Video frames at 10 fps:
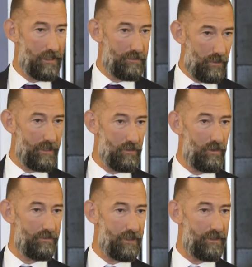It's probably
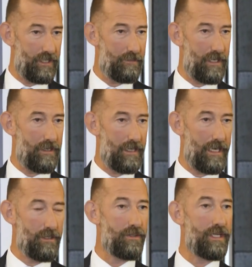more for you. Think about
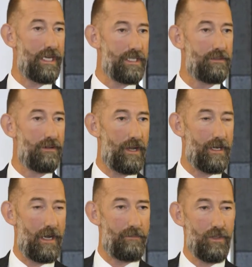how your day is
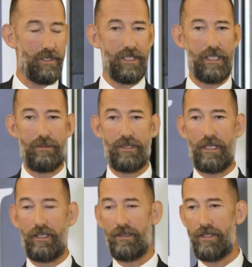divided up. More than 60%
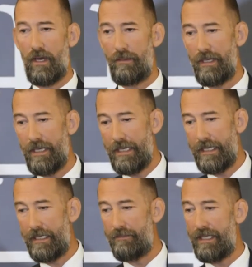of your time
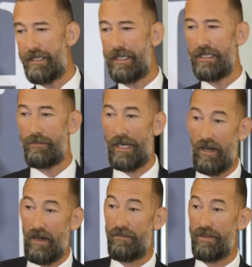in meetings, and
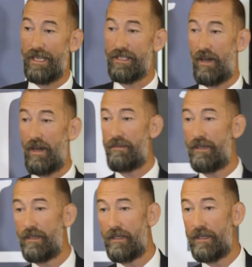about half that time
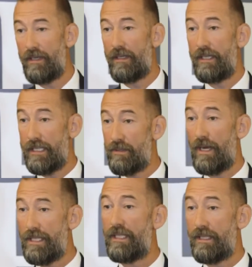is
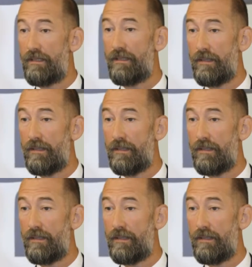wasted.